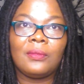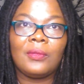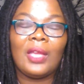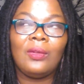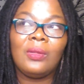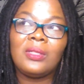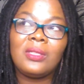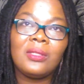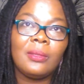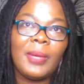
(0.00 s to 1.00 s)
I know the
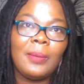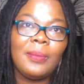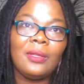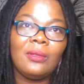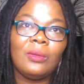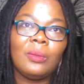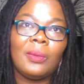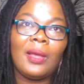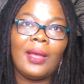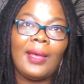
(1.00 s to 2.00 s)
sister might be a little
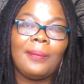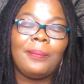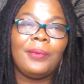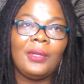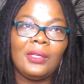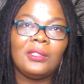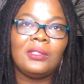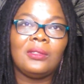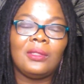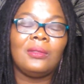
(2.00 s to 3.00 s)

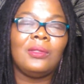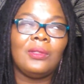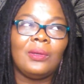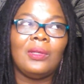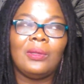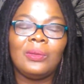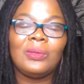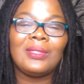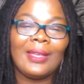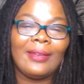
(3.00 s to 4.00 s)
apprehended, a little
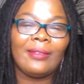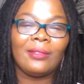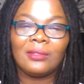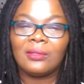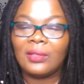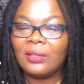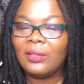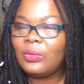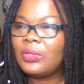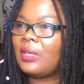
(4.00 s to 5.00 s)
scared.
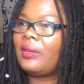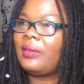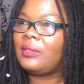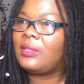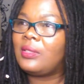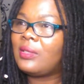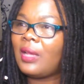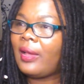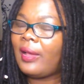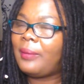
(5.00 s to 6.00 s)
Because,
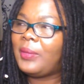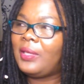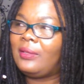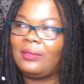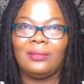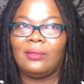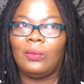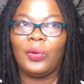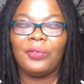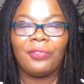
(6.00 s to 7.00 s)
I mean,
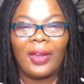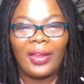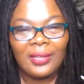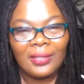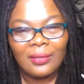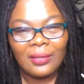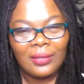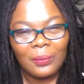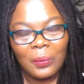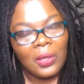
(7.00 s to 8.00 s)
we're frightened.
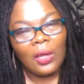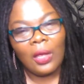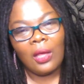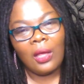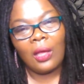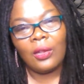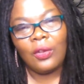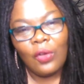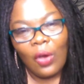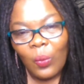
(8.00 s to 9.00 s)

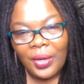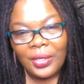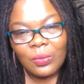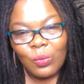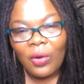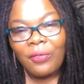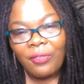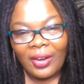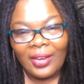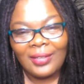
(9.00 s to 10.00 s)
No one is more
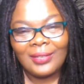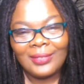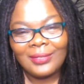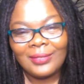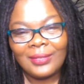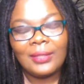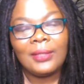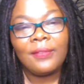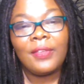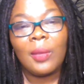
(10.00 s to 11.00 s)
afraid than
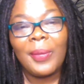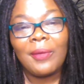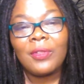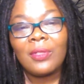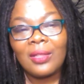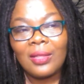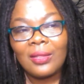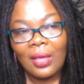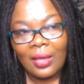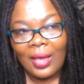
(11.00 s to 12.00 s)
giving up everything that
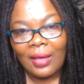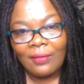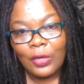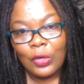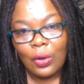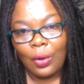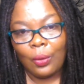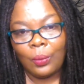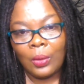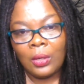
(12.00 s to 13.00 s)
they have and
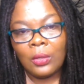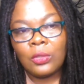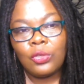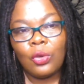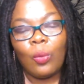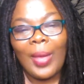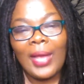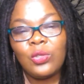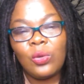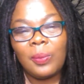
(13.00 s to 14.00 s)
know to go
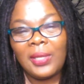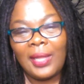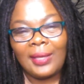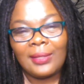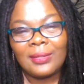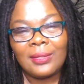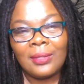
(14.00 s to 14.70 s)
back to a place